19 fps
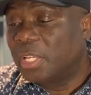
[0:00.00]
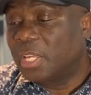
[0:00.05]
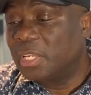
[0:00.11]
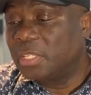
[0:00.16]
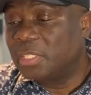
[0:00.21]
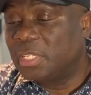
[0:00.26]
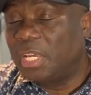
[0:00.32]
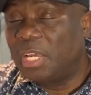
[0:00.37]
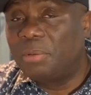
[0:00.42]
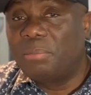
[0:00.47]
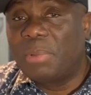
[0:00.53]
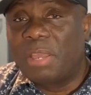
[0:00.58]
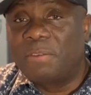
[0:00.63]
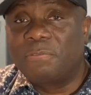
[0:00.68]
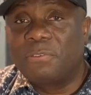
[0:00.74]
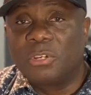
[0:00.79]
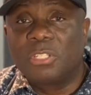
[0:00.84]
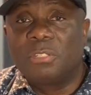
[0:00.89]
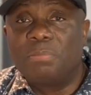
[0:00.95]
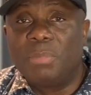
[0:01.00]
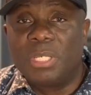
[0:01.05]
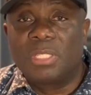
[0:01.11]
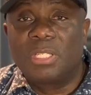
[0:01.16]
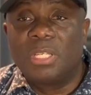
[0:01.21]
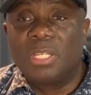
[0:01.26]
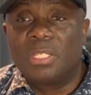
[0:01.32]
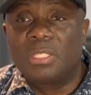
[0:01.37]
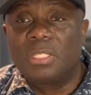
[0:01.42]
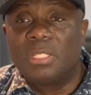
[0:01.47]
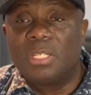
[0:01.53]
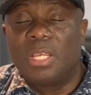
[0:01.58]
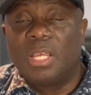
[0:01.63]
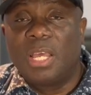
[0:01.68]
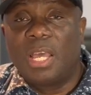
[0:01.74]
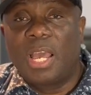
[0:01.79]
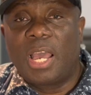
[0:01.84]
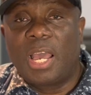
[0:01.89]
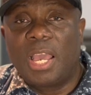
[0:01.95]
Because uh, my first business,
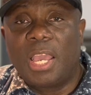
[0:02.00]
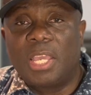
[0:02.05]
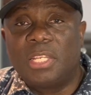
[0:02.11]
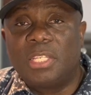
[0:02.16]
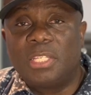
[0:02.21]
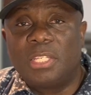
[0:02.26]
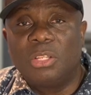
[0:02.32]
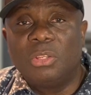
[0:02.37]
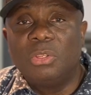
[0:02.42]
I